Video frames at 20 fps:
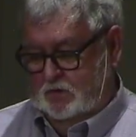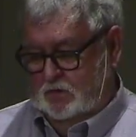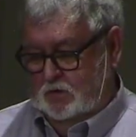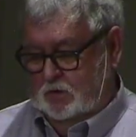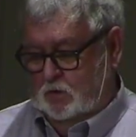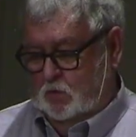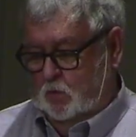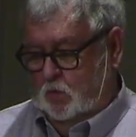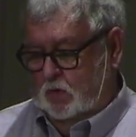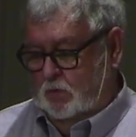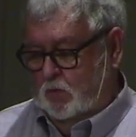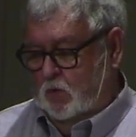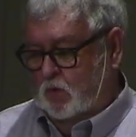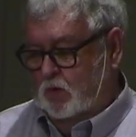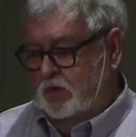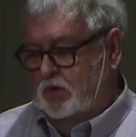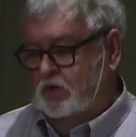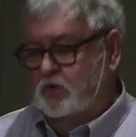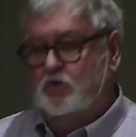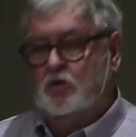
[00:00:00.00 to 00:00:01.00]
We're more
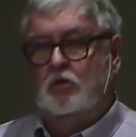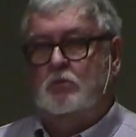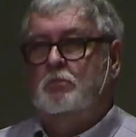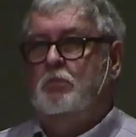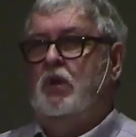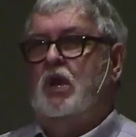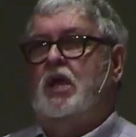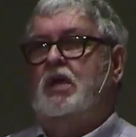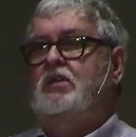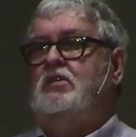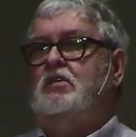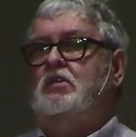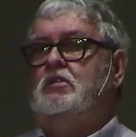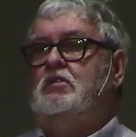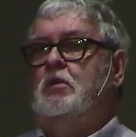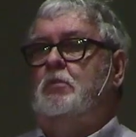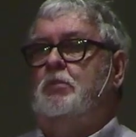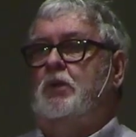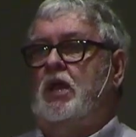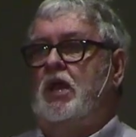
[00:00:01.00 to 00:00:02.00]
interested in placing
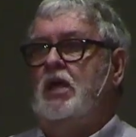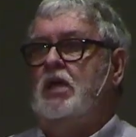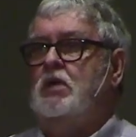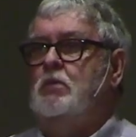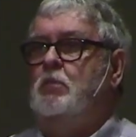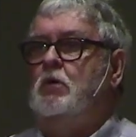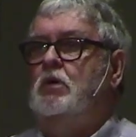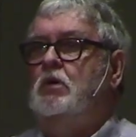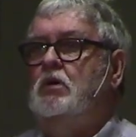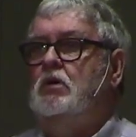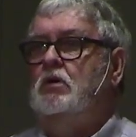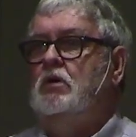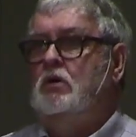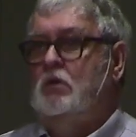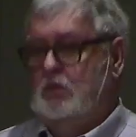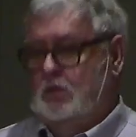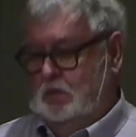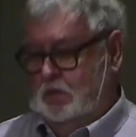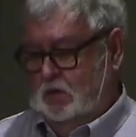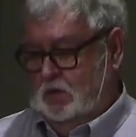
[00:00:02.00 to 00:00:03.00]
the blame,
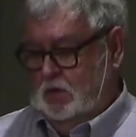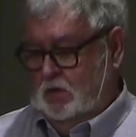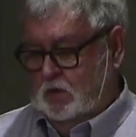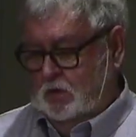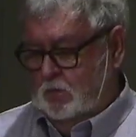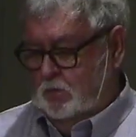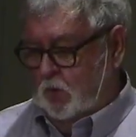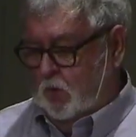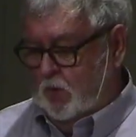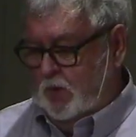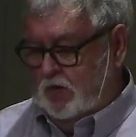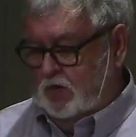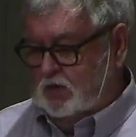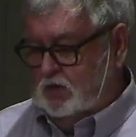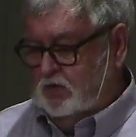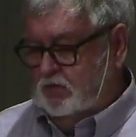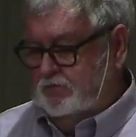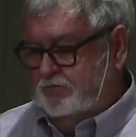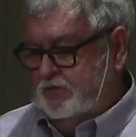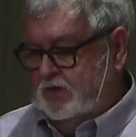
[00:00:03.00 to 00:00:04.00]
pointing
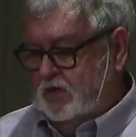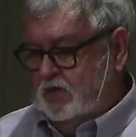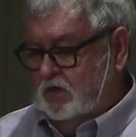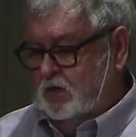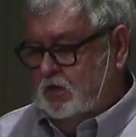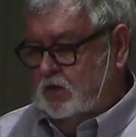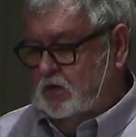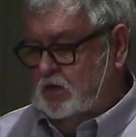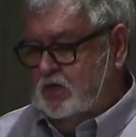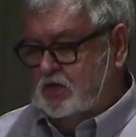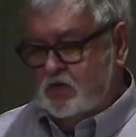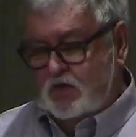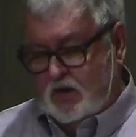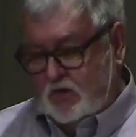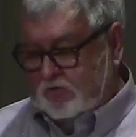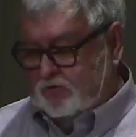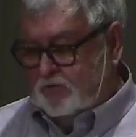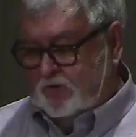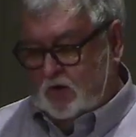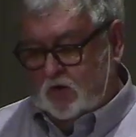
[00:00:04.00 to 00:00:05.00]
the finger, it's
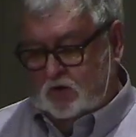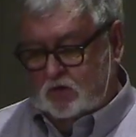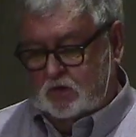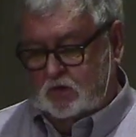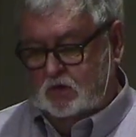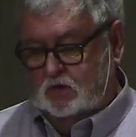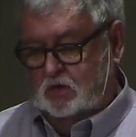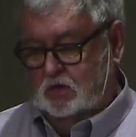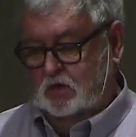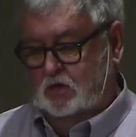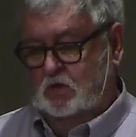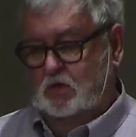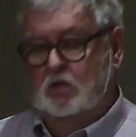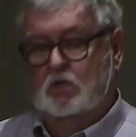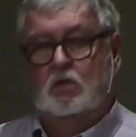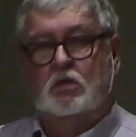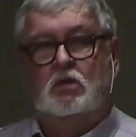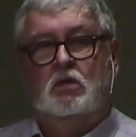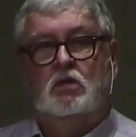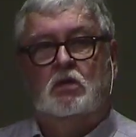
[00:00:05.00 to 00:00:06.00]
their fault,
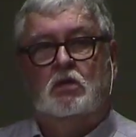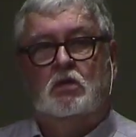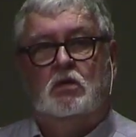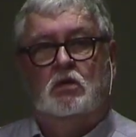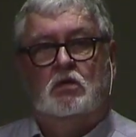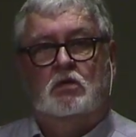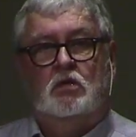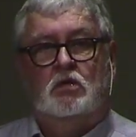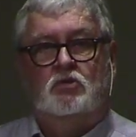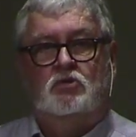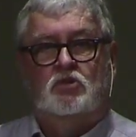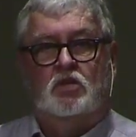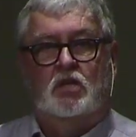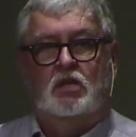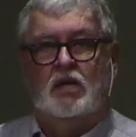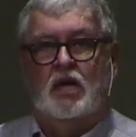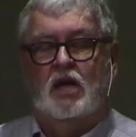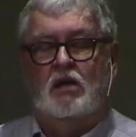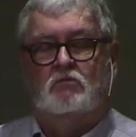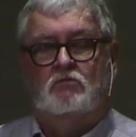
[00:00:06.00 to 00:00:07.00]
than
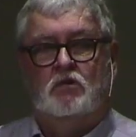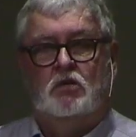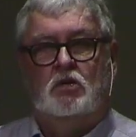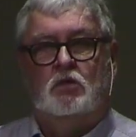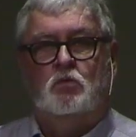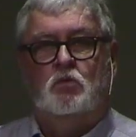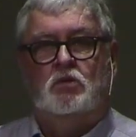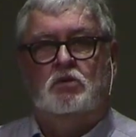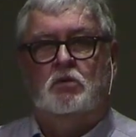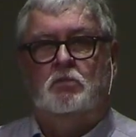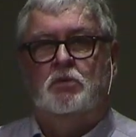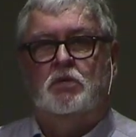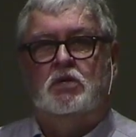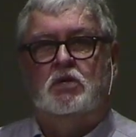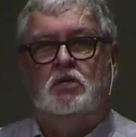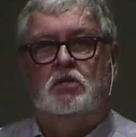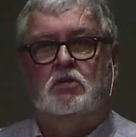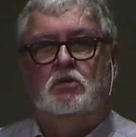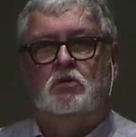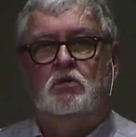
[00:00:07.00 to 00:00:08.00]
saying, I really want to be
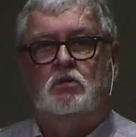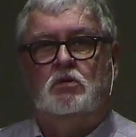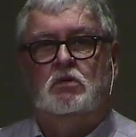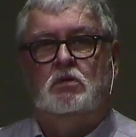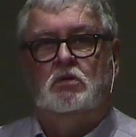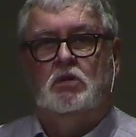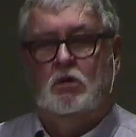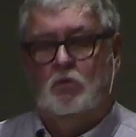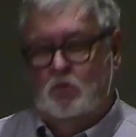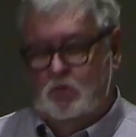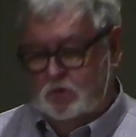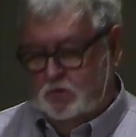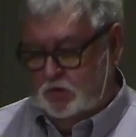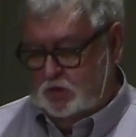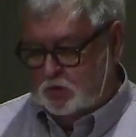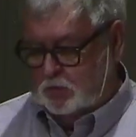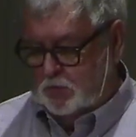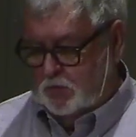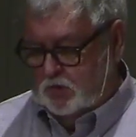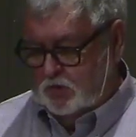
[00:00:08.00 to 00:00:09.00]
healed. I want to
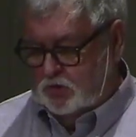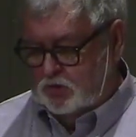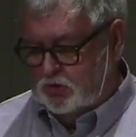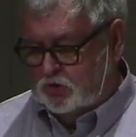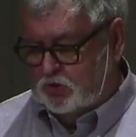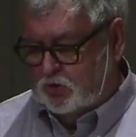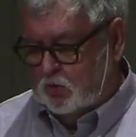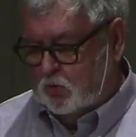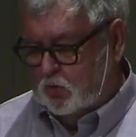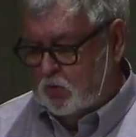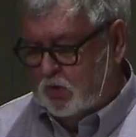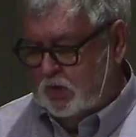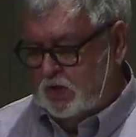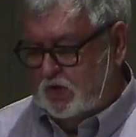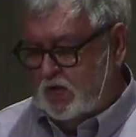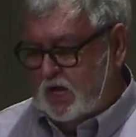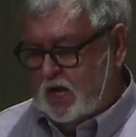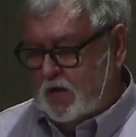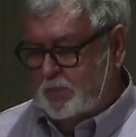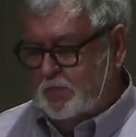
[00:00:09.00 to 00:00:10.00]
experience joy
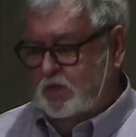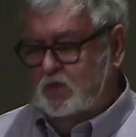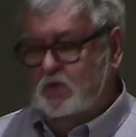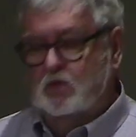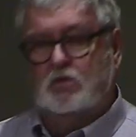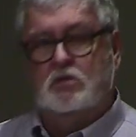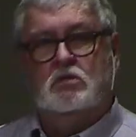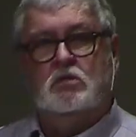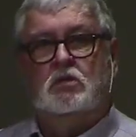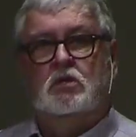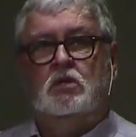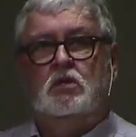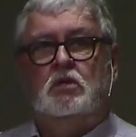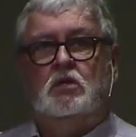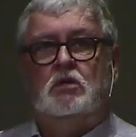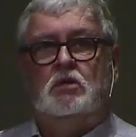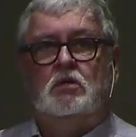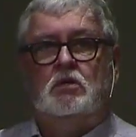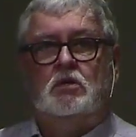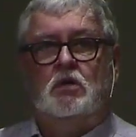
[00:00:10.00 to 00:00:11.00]
and happiness.
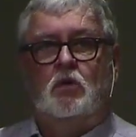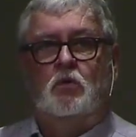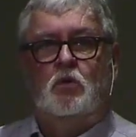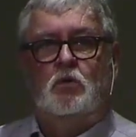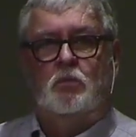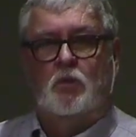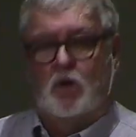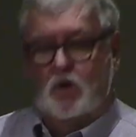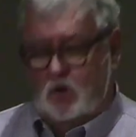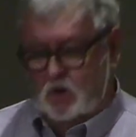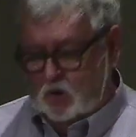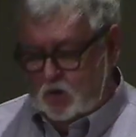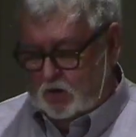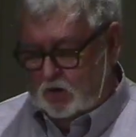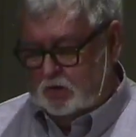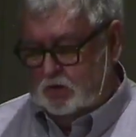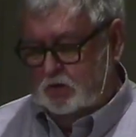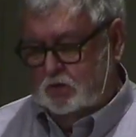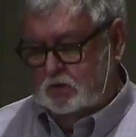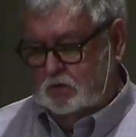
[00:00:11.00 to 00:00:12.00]
I want my
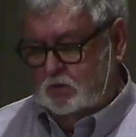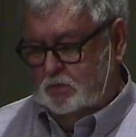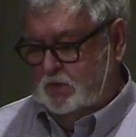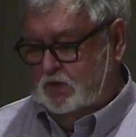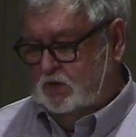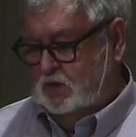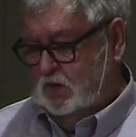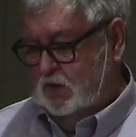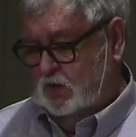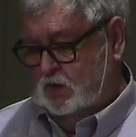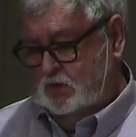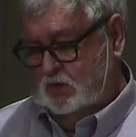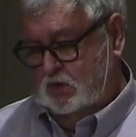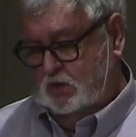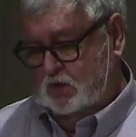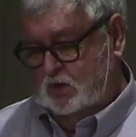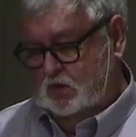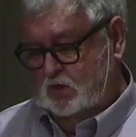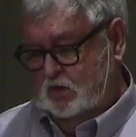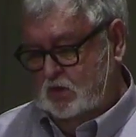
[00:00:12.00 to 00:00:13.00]
heart to be
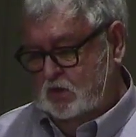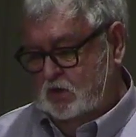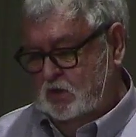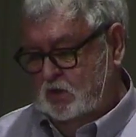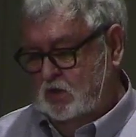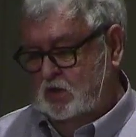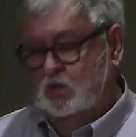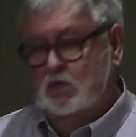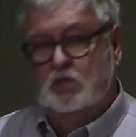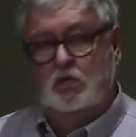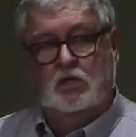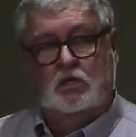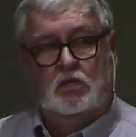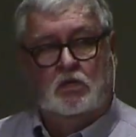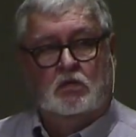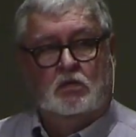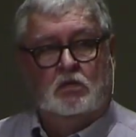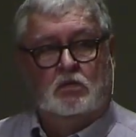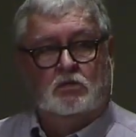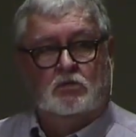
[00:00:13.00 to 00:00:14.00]
touched.
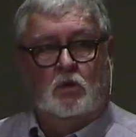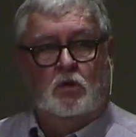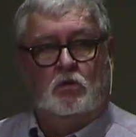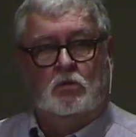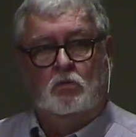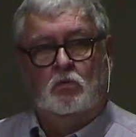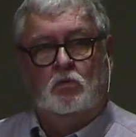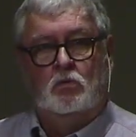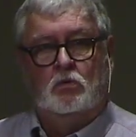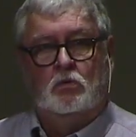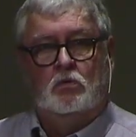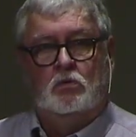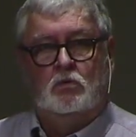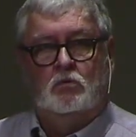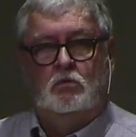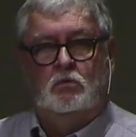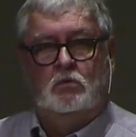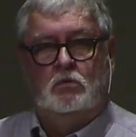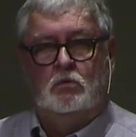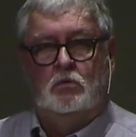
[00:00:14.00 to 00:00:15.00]
So,
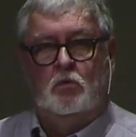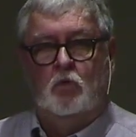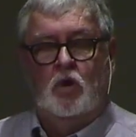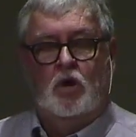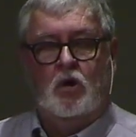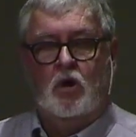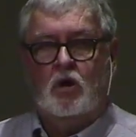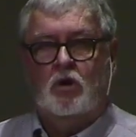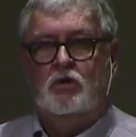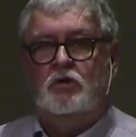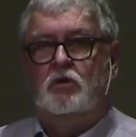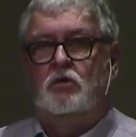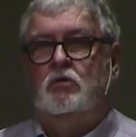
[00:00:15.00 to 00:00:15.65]
where are you?